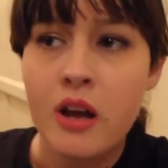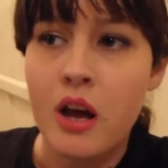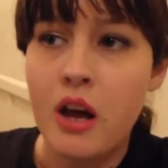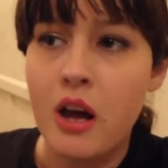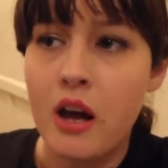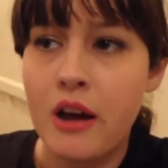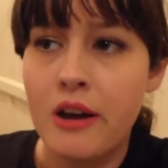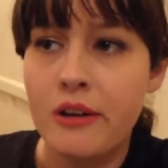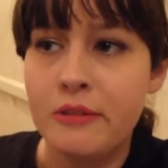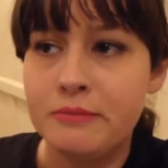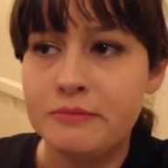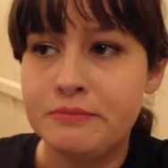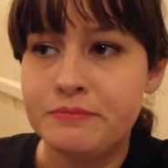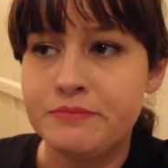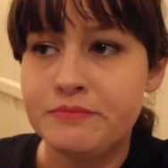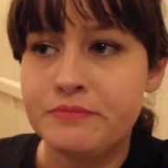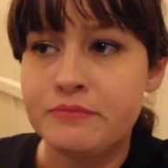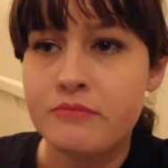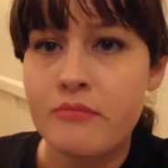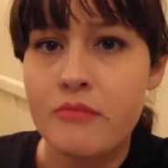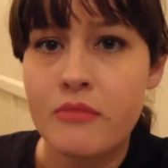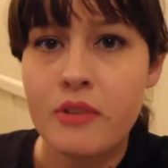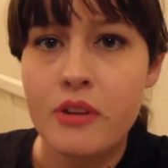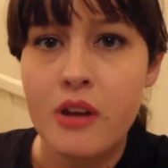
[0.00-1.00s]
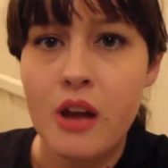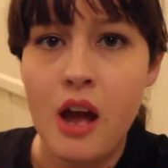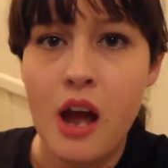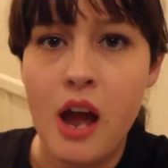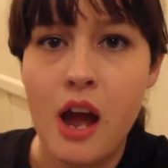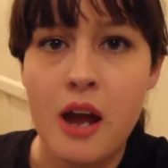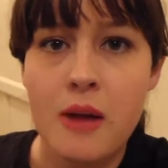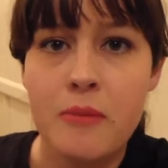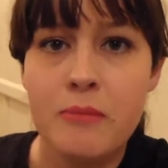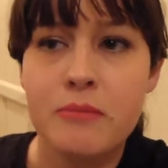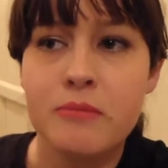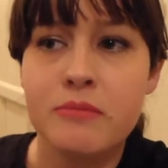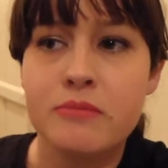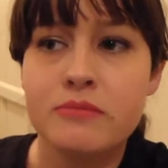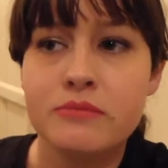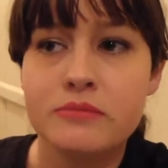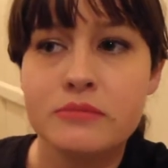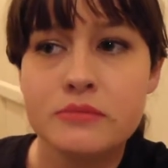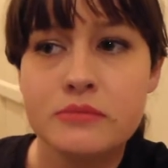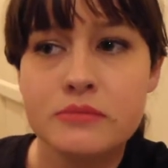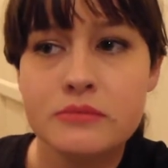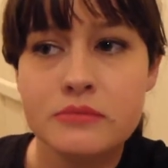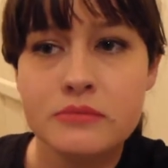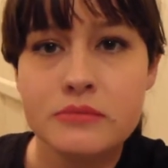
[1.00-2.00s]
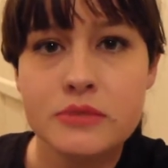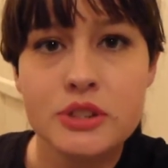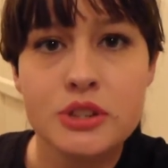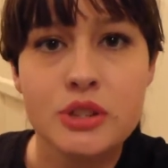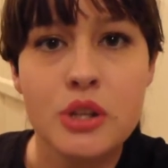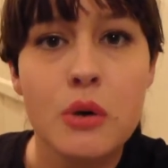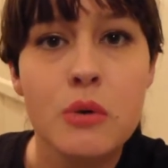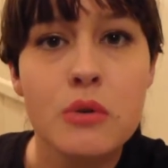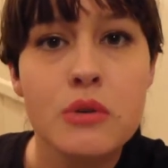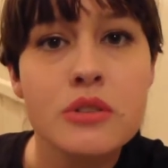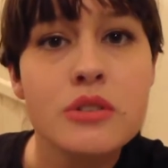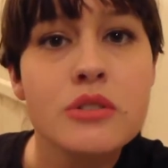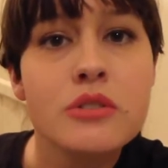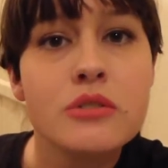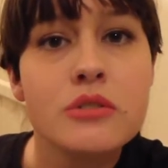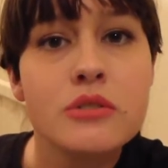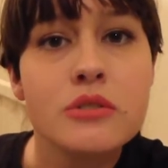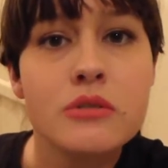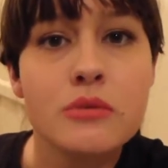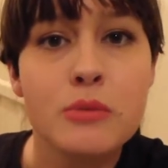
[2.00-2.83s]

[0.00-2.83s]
Um, I'm soaked.